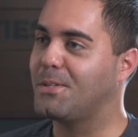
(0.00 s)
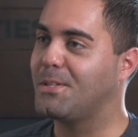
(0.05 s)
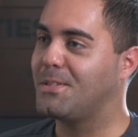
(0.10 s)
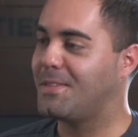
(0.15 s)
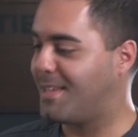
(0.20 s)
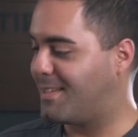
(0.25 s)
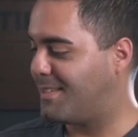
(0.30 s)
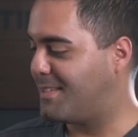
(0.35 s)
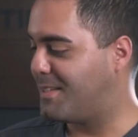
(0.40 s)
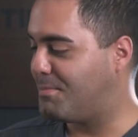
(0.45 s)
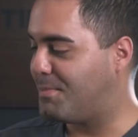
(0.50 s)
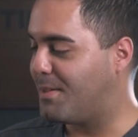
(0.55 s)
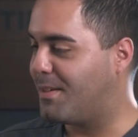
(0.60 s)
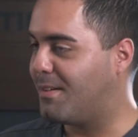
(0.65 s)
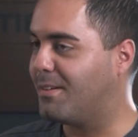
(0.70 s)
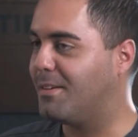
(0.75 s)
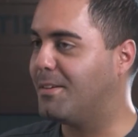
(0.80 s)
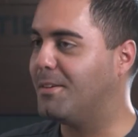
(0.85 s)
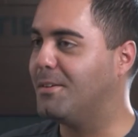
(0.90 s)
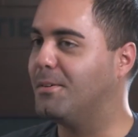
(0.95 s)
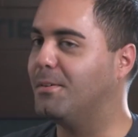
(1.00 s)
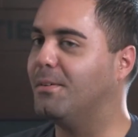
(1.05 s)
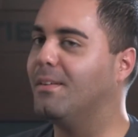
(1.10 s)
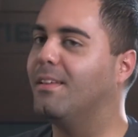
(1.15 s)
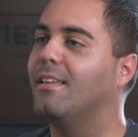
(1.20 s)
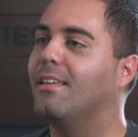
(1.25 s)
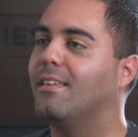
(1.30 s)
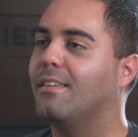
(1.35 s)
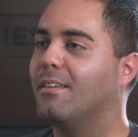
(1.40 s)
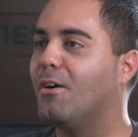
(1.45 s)
they see PLU,
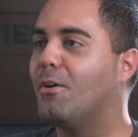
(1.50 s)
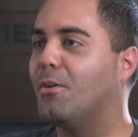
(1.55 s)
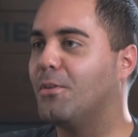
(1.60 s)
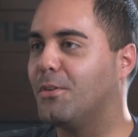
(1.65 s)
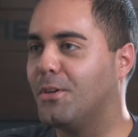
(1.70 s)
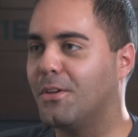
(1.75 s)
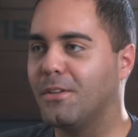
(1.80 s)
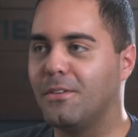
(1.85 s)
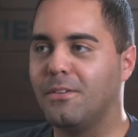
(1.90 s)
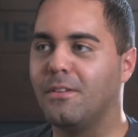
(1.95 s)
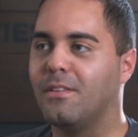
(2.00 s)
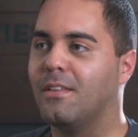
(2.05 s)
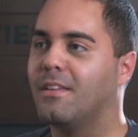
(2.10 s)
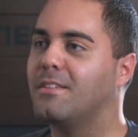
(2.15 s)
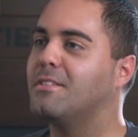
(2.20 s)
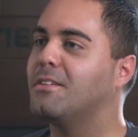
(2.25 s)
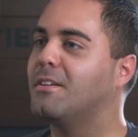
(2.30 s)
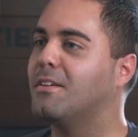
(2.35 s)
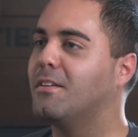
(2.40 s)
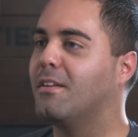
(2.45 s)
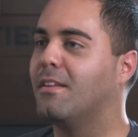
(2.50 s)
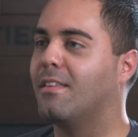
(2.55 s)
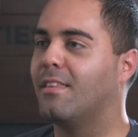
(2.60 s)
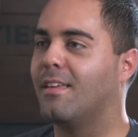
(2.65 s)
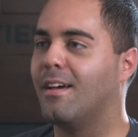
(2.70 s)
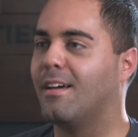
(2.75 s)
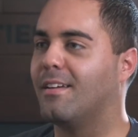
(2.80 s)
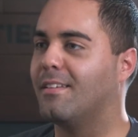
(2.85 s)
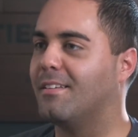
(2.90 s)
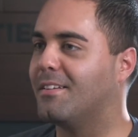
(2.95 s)
oh, you could do this, you could do
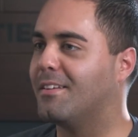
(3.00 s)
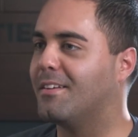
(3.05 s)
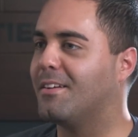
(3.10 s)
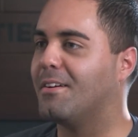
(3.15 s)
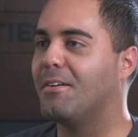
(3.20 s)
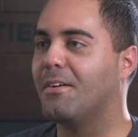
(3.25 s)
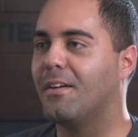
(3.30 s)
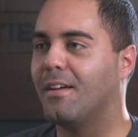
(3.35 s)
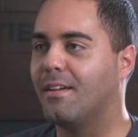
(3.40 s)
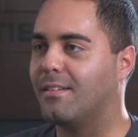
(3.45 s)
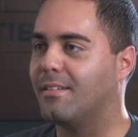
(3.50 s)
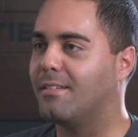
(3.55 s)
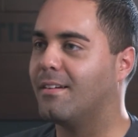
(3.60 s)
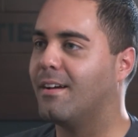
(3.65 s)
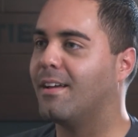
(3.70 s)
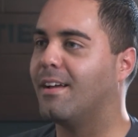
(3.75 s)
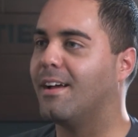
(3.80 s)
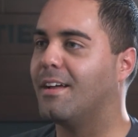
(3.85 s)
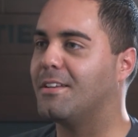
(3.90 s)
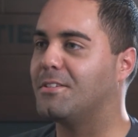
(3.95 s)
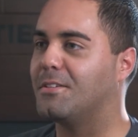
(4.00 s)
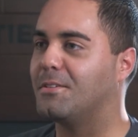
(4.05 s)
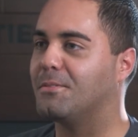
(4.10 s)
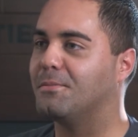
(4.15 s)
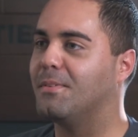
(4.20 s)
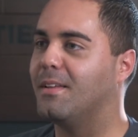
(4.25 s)
that, go ahead, I got you.